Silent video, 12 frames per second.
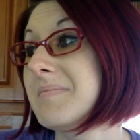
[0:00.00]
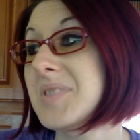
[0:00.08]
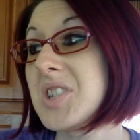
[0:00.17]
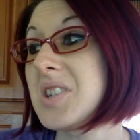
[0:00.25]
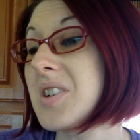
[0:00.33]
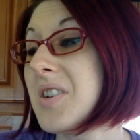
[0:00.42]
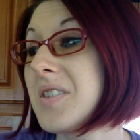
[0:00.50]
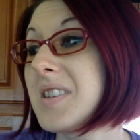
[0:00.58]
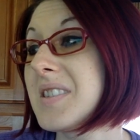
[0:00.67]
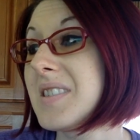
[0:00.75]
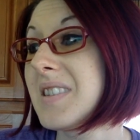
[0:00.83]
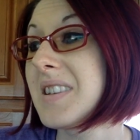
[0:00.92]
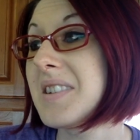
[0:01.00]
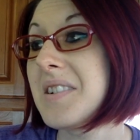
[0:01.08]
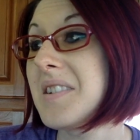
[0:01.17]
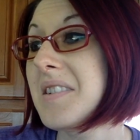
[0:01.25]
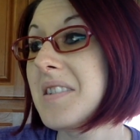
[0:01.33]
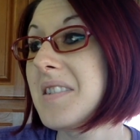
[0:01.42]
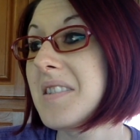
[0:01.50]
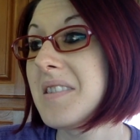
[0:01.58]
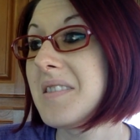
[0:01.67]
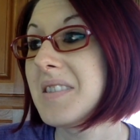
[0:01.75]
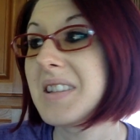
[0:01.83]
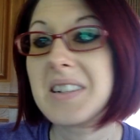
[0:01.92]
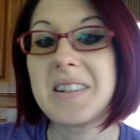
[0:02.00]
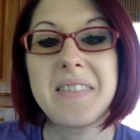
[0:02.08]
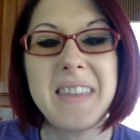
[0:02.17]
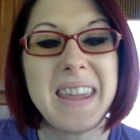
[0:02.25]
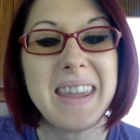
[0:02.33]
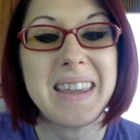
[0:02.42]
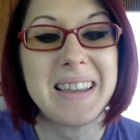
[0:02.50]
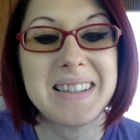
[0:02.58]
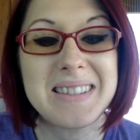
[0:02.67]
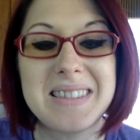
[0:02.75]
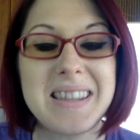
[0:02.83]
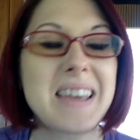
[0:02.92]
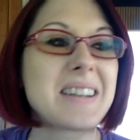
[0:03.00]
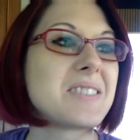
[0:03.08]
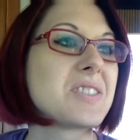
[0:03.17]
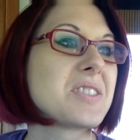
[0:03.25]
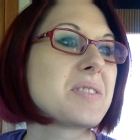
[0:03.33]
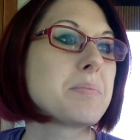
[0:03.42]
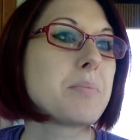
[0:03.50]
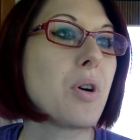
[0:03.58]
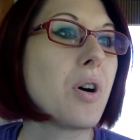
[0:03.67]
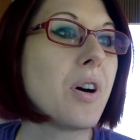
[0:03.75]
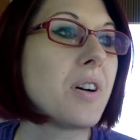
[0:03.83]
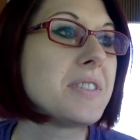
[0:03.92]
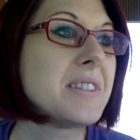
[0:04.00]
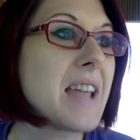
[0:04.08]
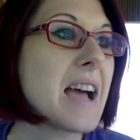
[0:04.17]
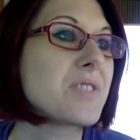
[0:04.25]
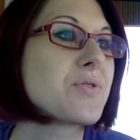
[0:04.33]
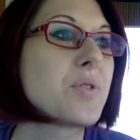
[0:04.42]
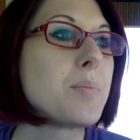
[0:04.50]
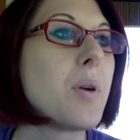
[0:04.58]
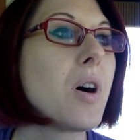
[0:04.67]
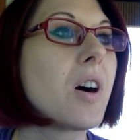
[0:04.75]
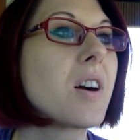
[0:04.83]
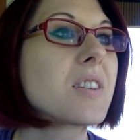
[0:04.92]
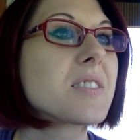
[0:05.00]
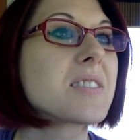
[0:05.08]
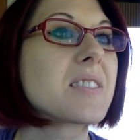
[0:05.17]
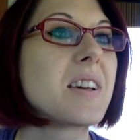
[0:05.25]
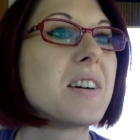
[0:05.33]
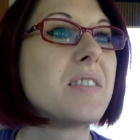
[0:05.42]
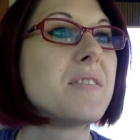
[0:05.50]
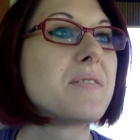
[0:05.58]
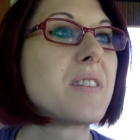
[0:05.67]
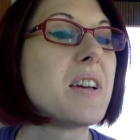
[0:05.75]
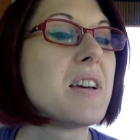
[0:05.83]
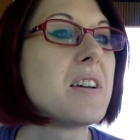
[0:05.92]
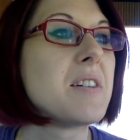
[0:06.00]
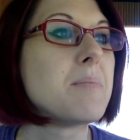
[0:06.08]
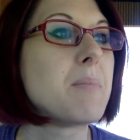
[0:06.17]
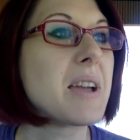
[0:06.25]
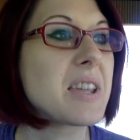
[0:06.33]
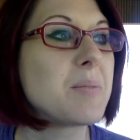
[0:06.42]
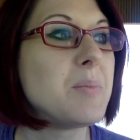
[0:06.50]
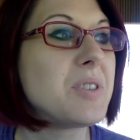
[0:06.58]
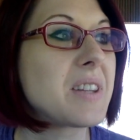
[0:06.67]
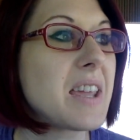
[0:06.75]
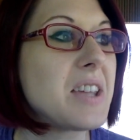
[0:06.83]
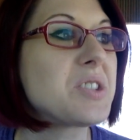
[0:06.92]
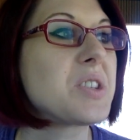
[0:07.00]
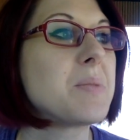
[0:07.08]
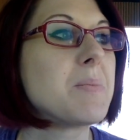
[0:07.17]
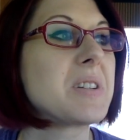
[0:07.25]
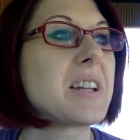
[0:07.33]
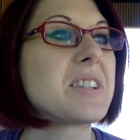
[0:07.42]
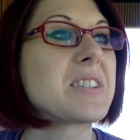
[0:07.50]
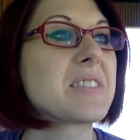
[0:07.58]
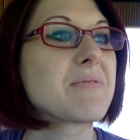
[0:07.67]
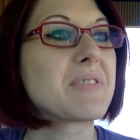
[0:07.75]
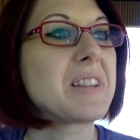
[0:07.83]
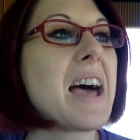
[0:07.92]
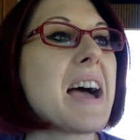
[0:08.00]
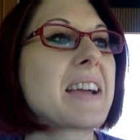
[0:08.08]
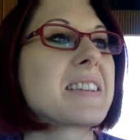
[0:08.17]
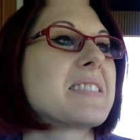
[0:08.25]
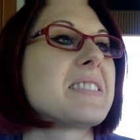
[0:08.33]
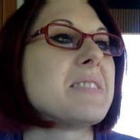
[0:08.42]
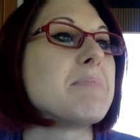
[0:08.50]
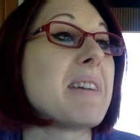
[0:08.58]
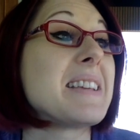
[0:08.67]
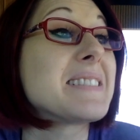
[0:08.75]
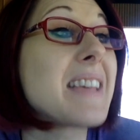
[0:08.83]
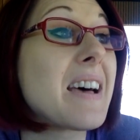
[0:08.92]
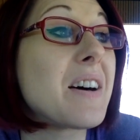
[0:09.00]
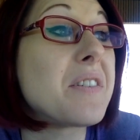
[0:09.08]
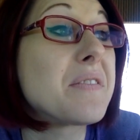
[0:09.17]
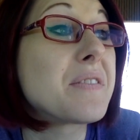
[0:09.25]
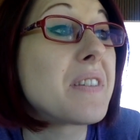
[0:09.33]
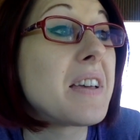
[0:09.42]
it's just all these little little things that are just natural parts of my communication when I just relax and in myself,